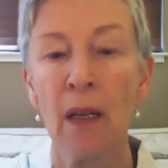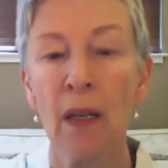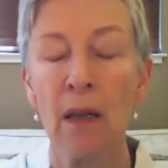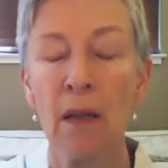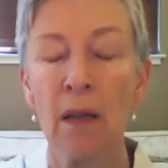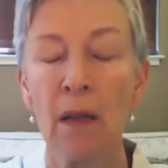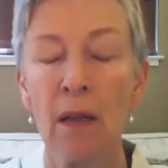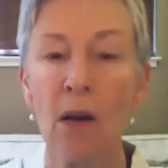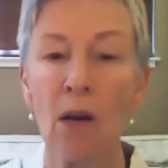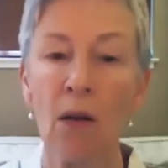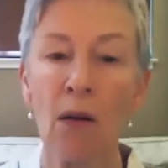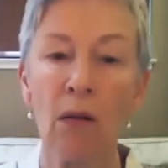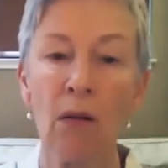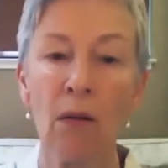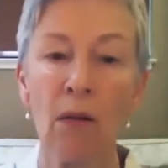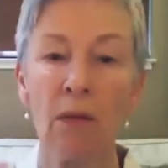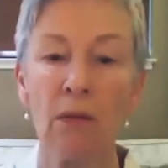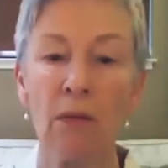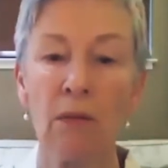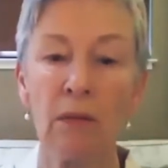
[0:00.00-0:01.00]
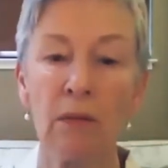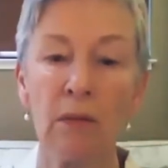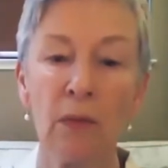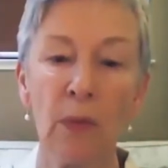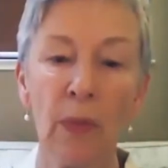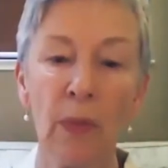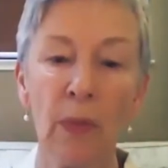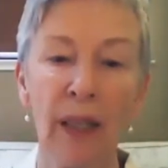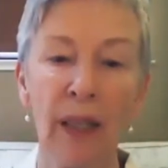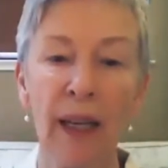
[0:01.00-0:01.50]
So
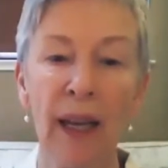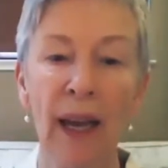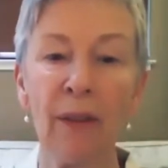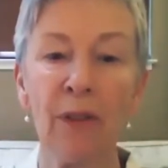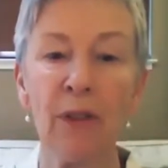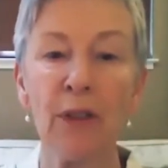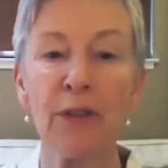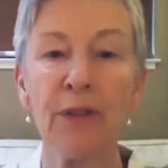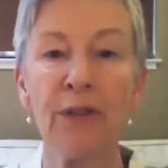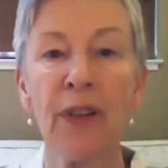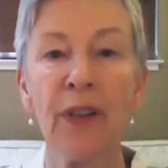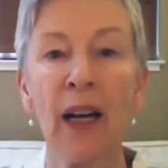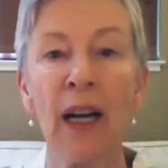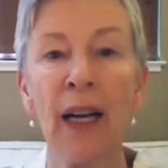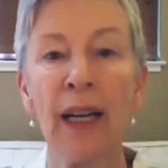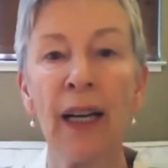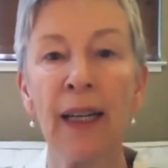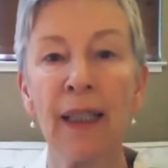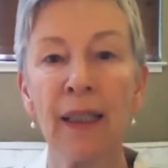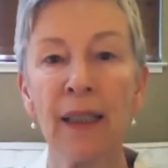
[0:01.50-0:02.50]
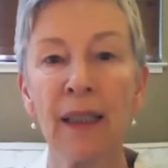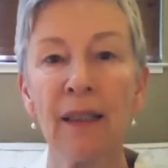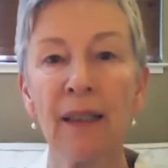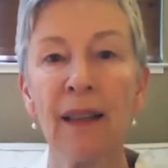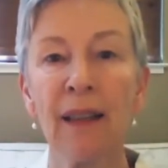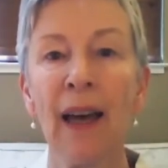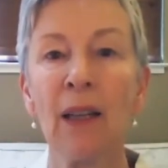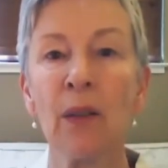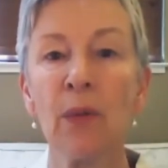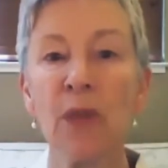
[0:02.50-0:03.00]
we have to find
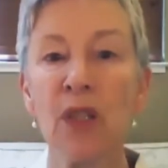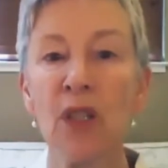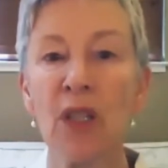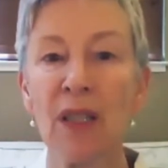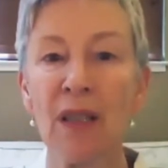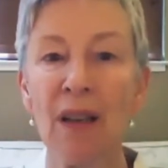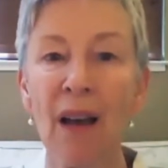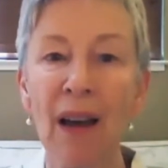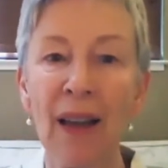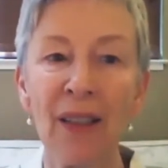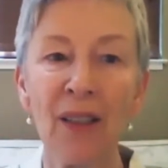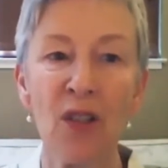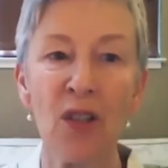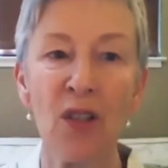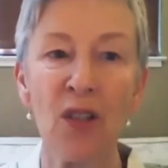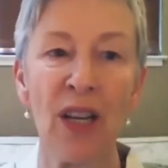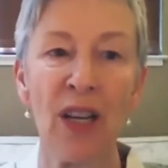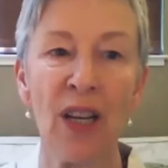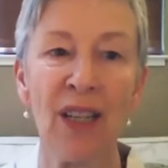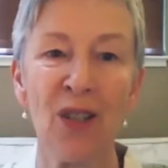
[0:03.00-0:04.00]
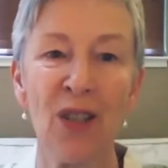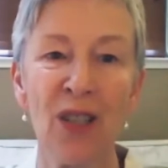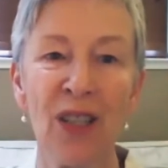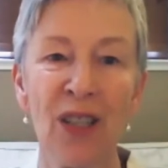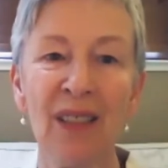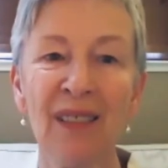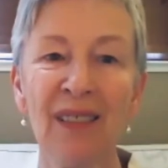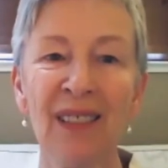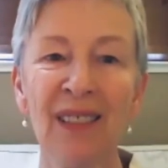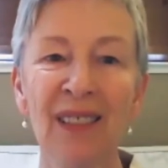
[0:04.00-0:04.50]
that which is
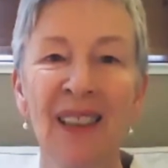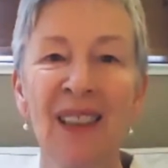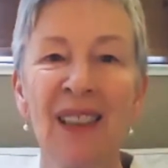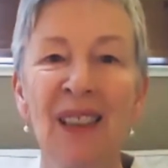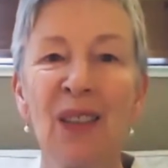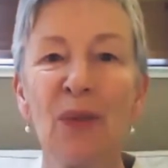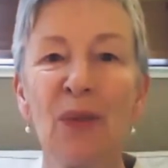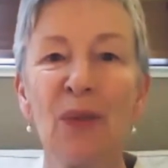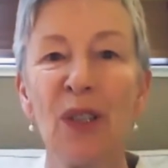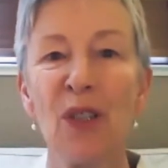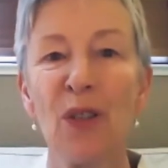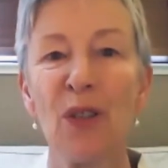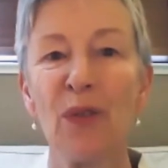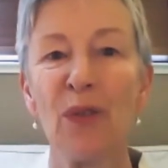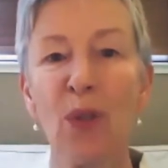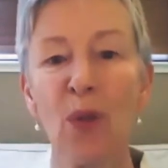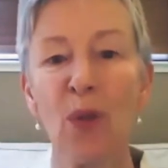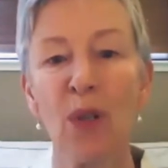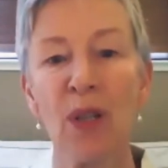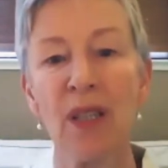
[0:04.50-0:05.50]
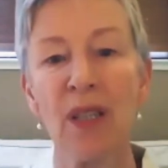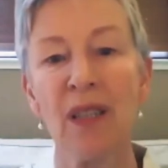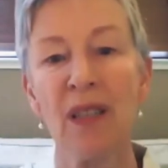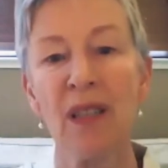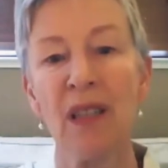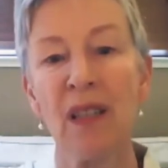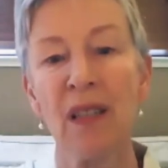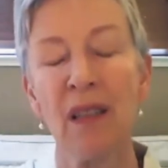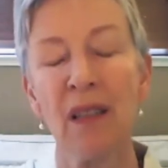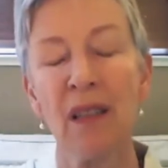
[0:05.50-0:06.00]
unchanging, which of course
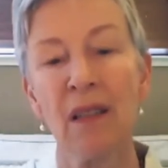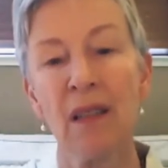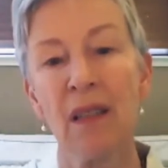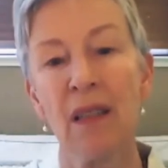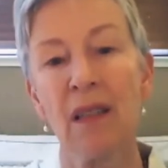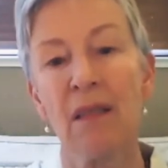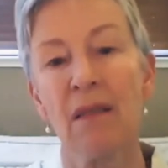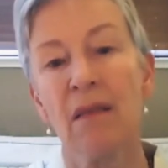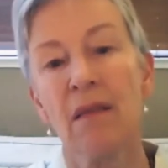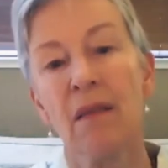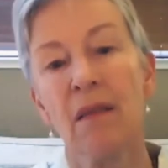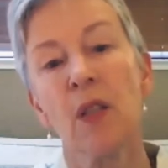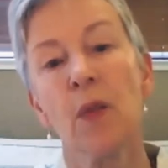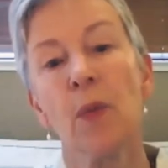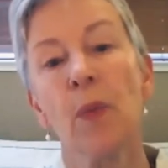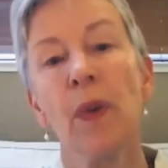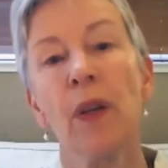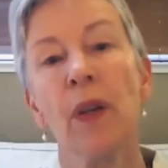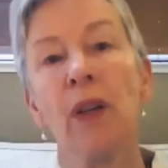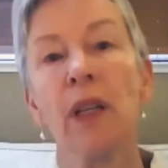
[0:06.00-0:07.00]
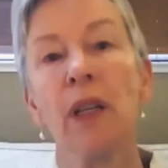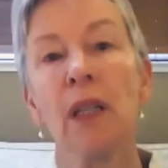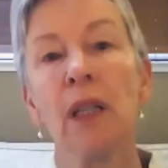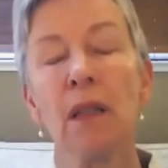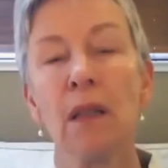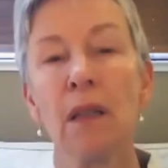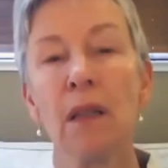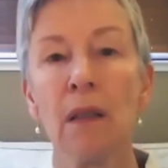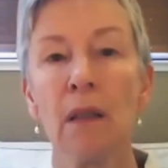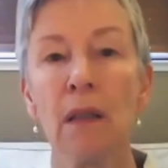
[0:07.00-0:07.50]
is
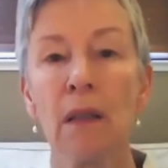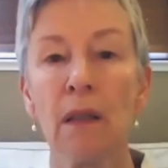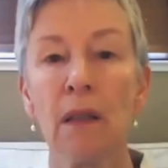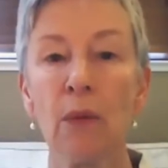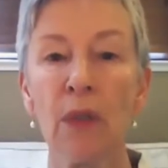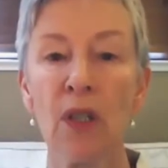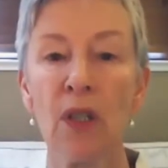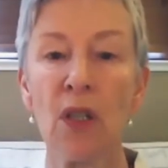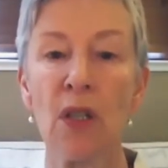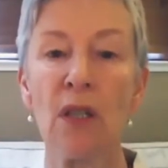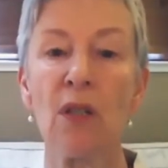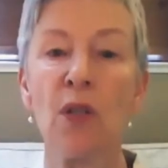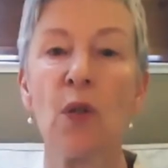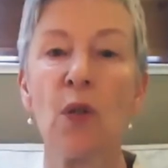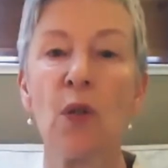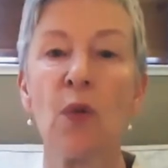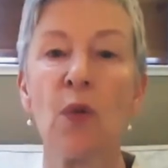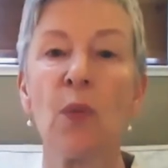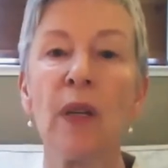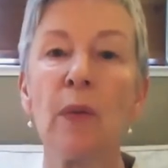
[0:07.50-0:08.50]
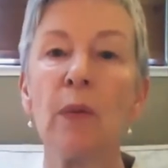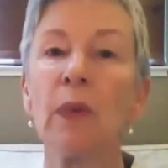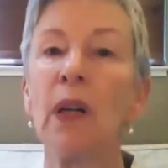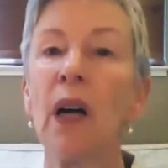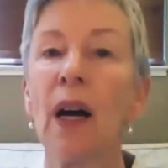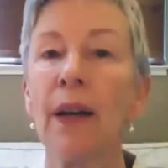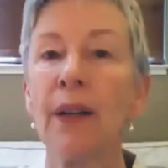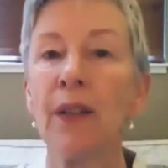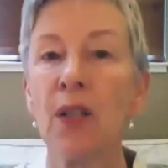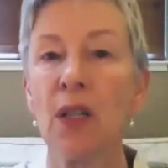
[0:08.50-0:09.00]
spirit, which is supreme
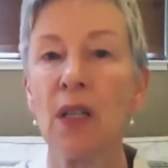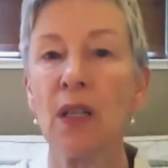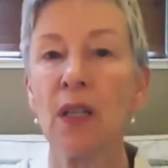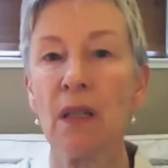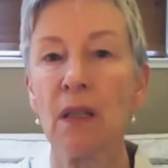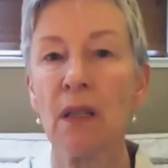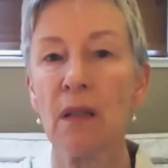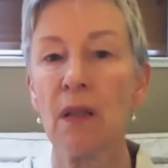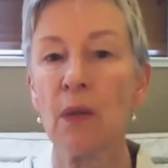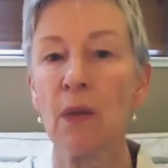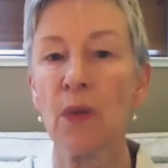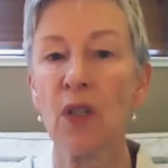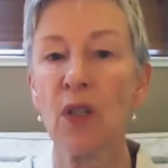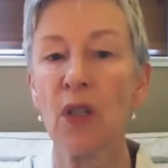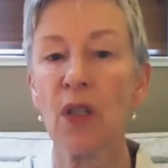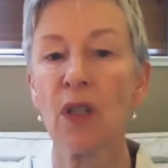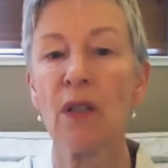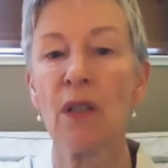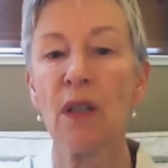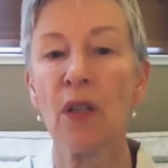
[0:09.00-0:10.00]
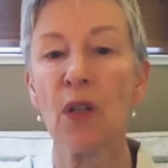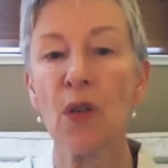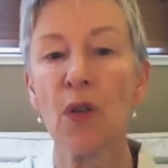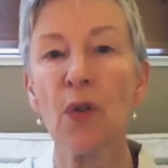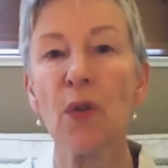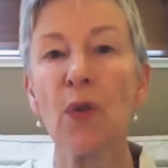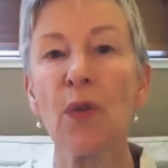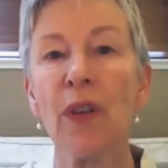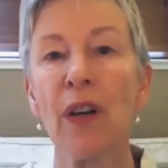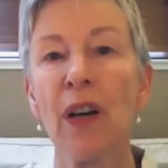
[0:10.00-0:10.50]
consciousness, which is the
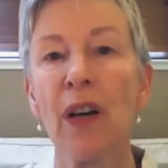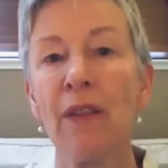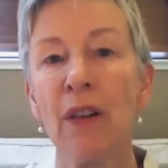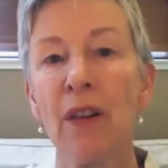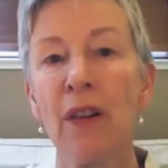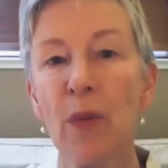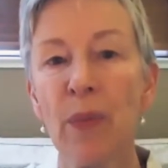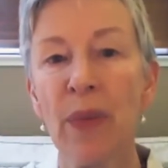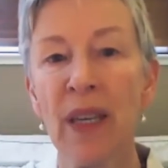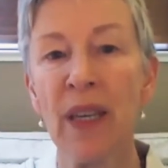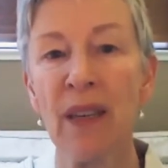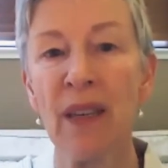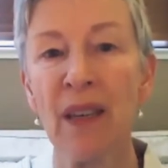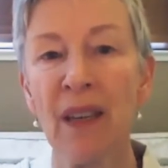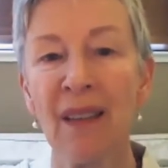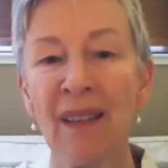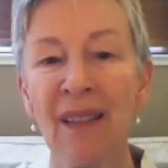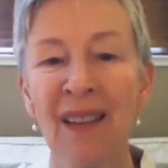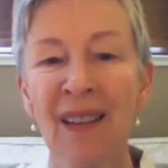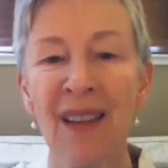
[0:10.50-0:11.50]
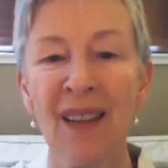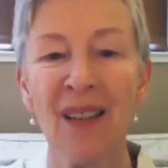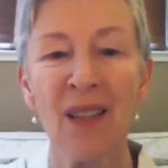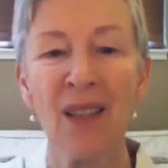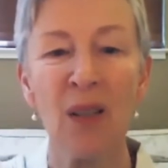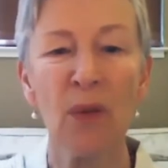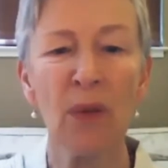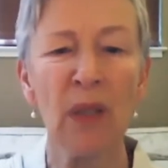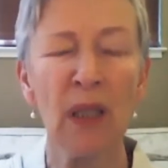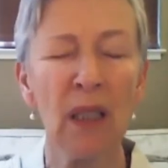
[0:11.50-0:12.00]
truth of our being.
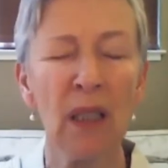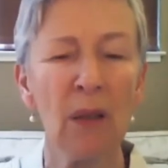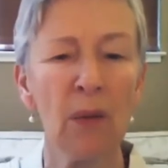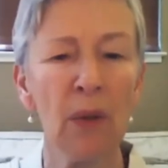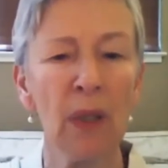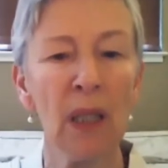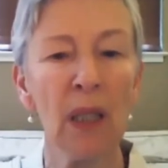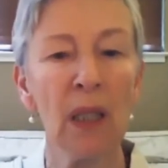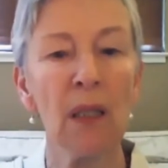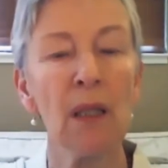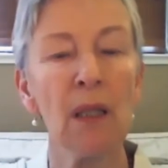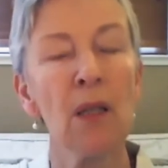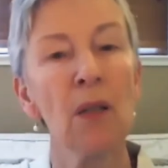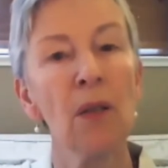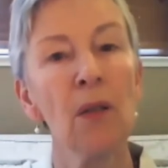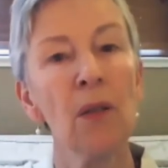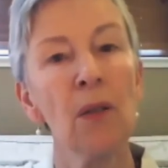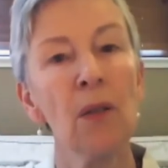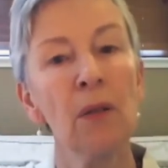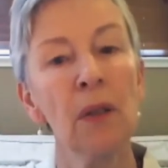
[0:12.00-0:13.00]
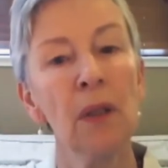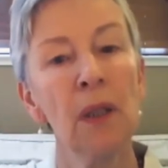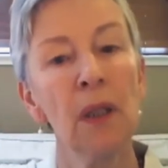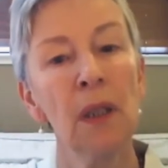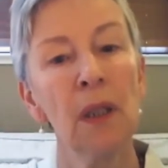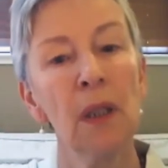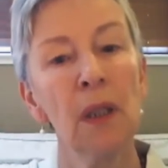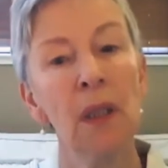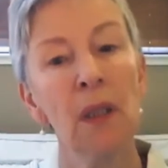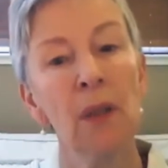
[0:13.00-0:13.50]
So we need to
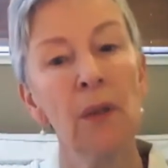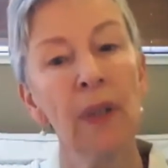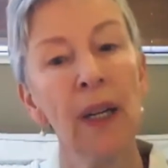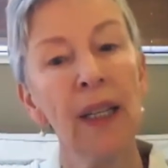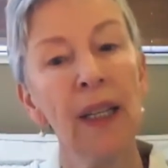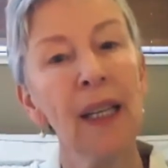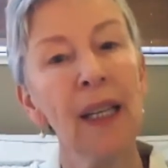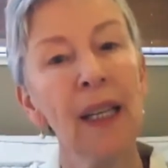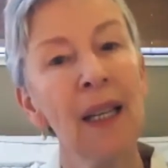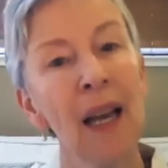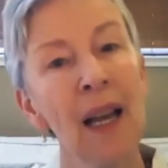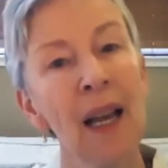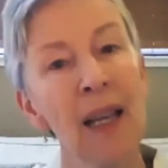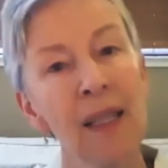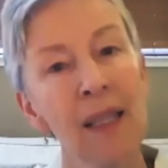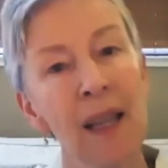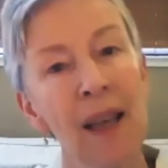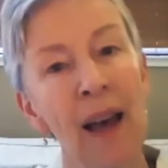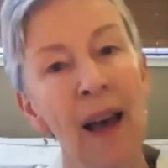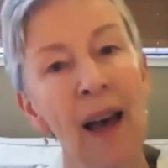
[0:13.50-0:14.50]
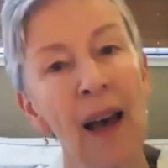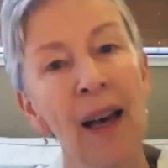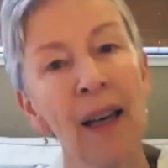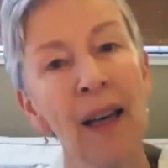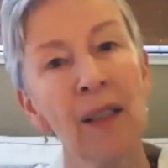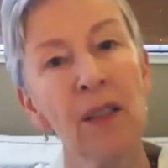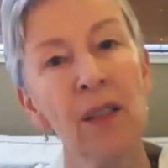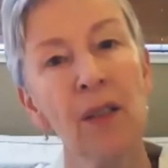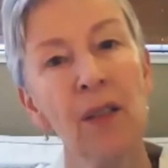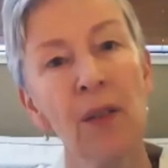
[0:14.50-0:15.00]
recognize
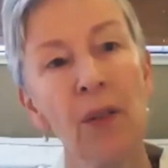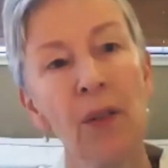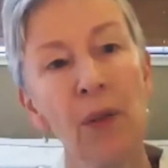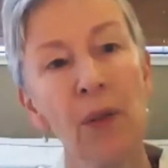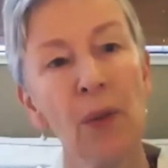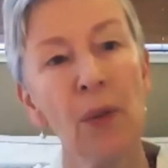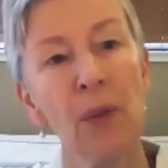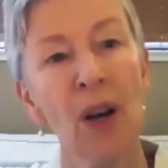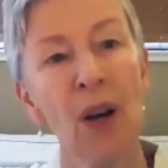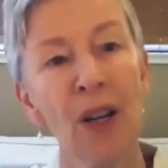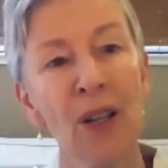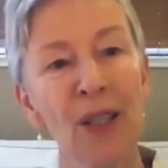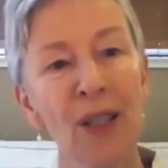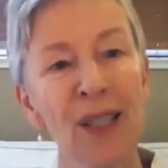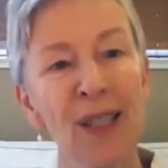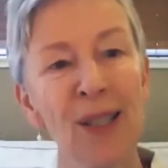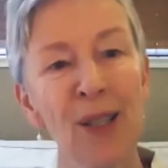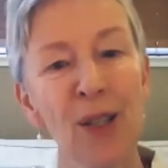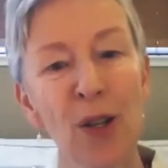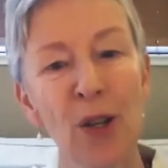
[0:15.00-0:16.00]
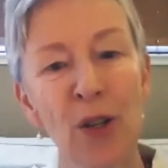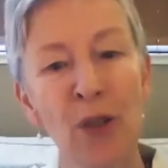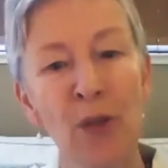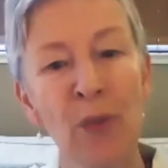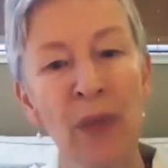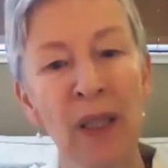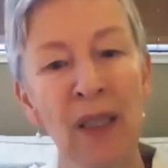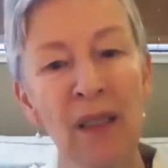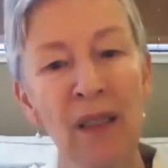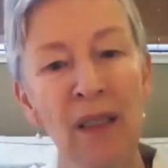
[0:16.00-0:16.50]
that through our
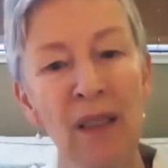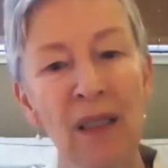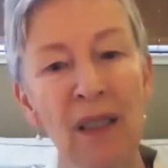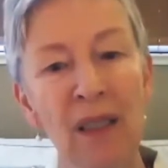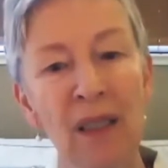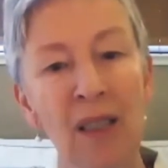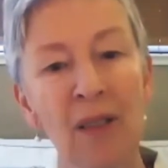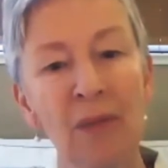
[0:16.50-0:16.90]
discernment